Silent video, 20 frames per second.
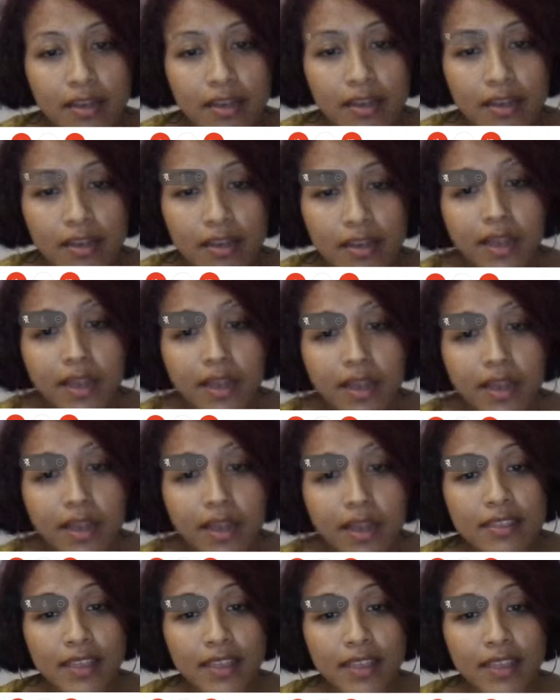a big
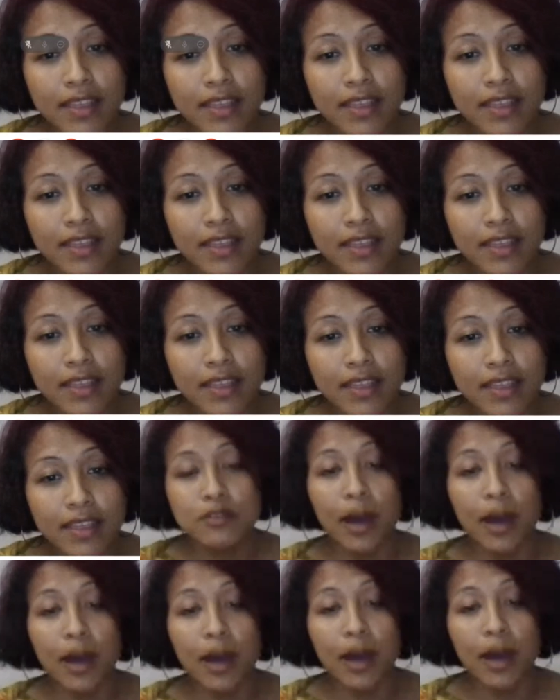thank you
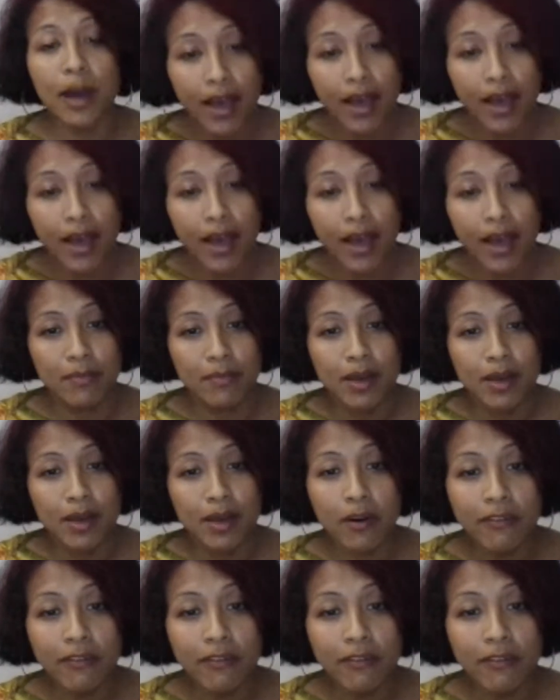to our ma'am,
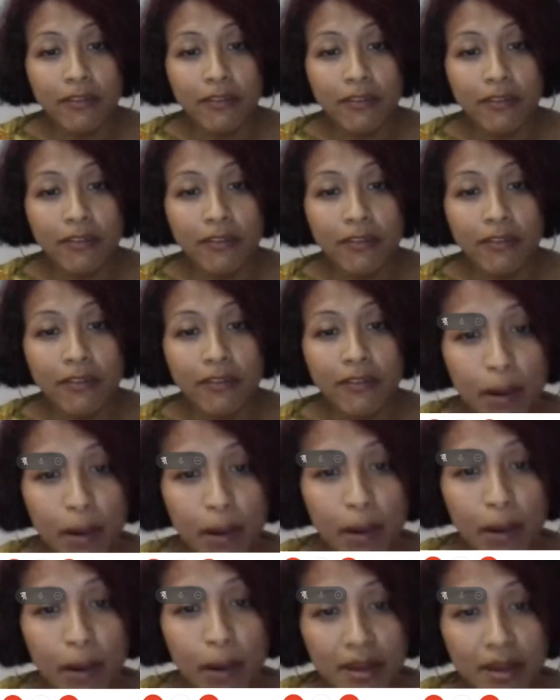Professor T.K.
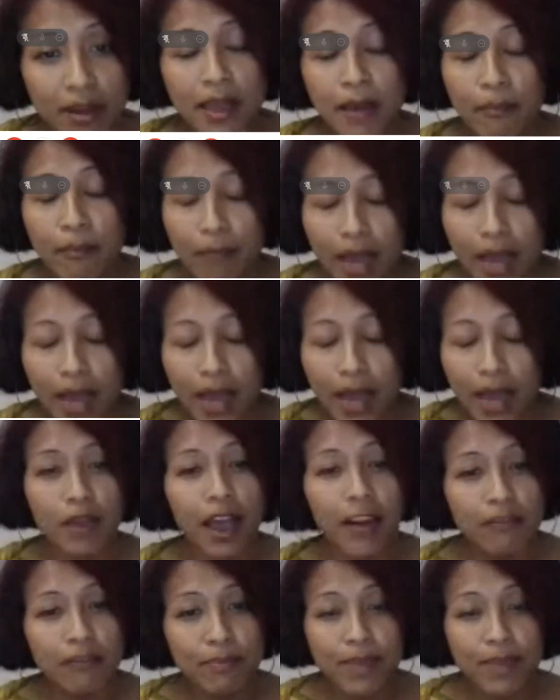Baman. Ma'am,
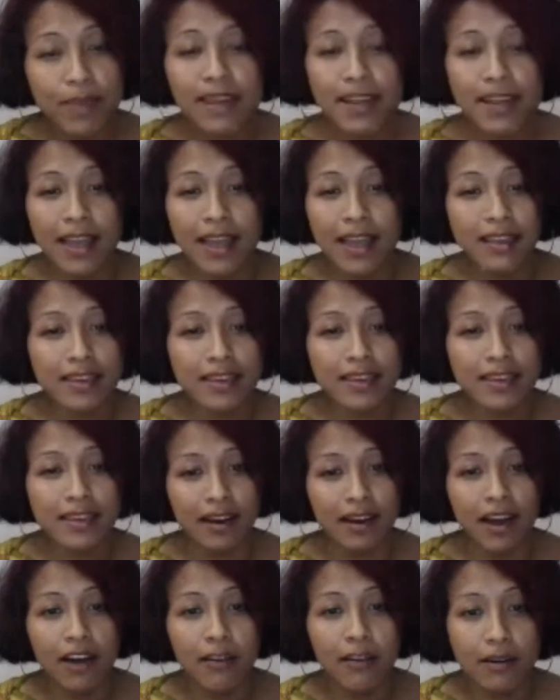you have been like
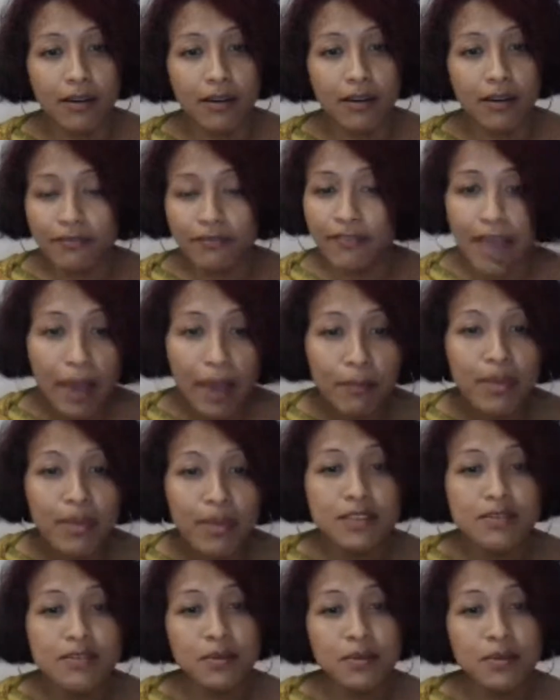our
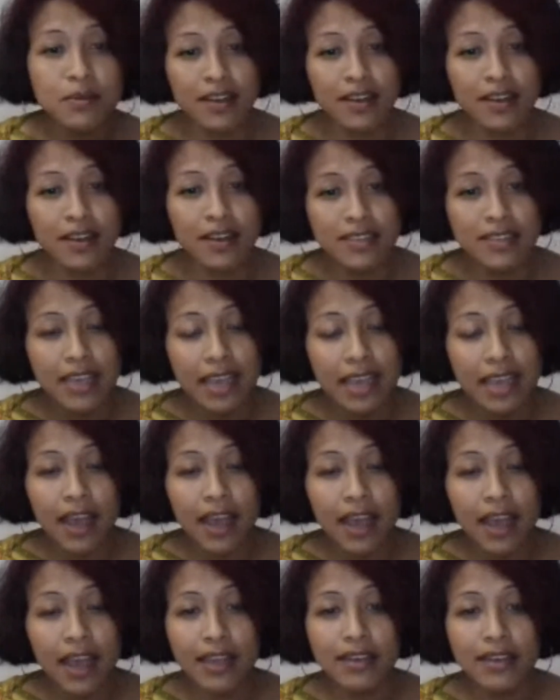family to us,
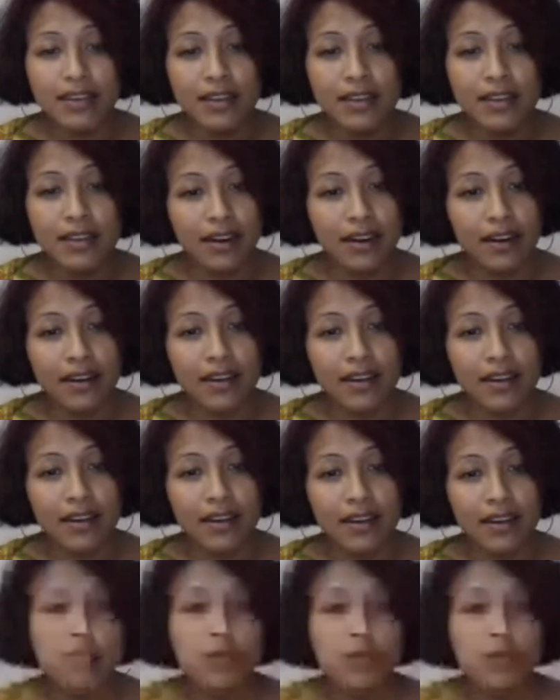and
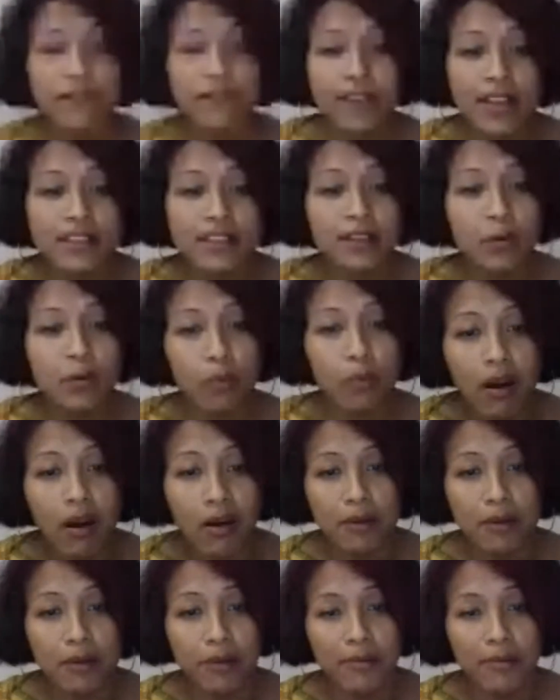yes, we felt the
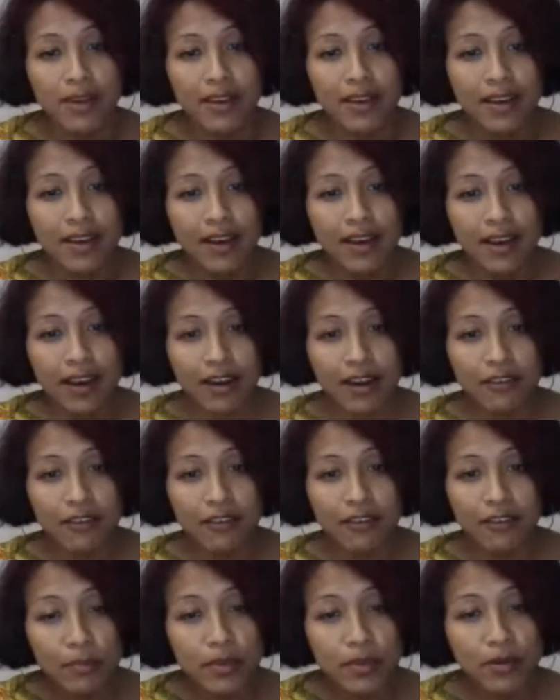warmth
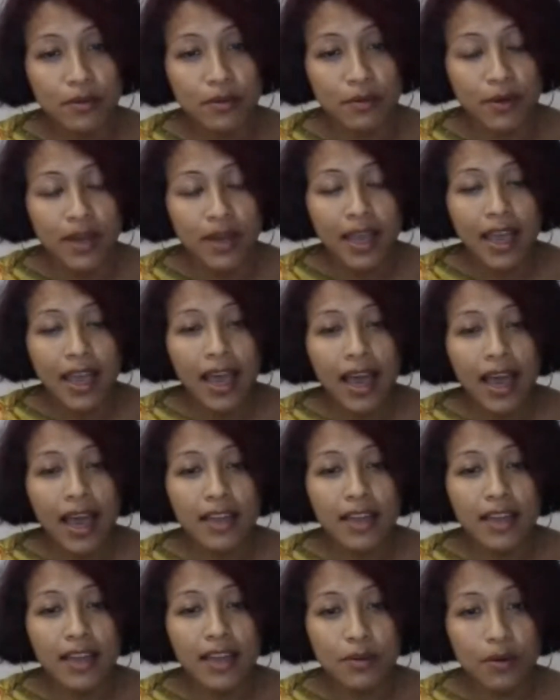from you.
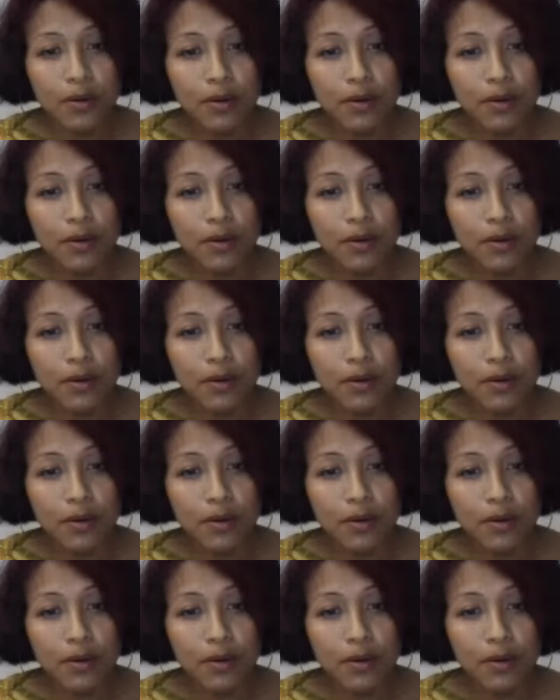And so